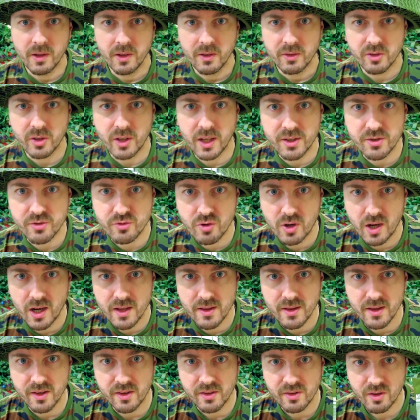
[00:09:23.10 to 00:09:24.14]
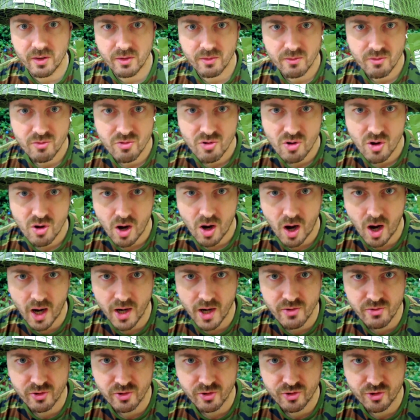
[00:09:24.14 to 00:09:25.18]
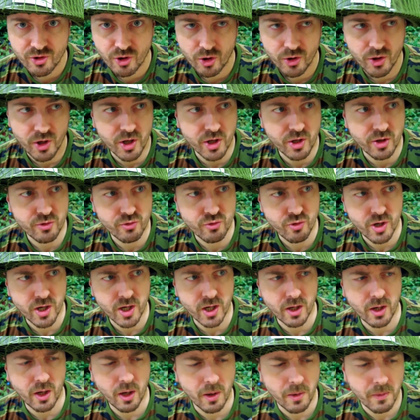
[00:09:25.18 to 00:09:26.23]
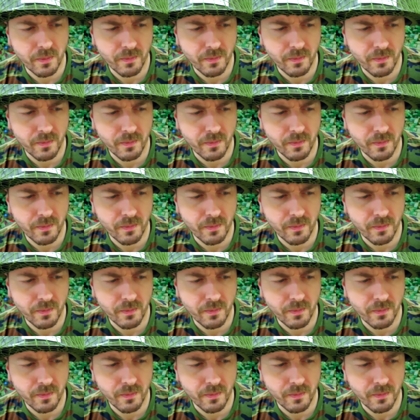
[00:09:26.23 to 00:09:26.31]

So let's try this hydrotonic drink.